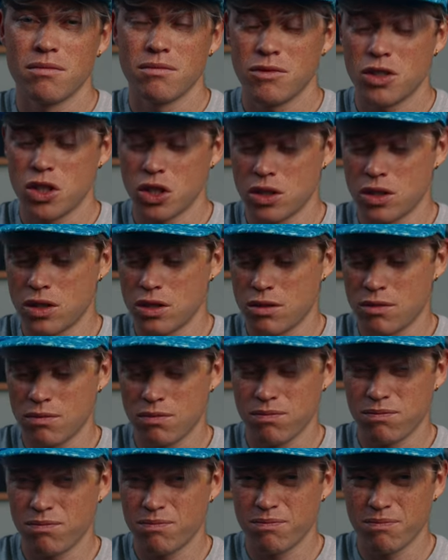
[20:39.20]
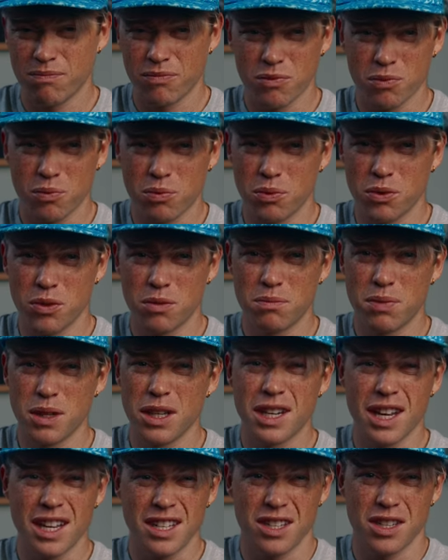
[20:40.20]
just wouldn't be
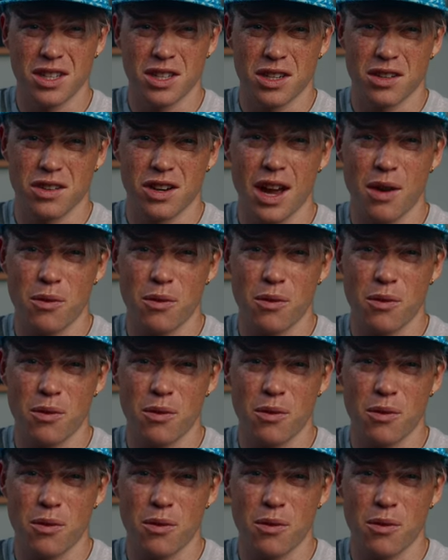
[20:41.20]
necessary.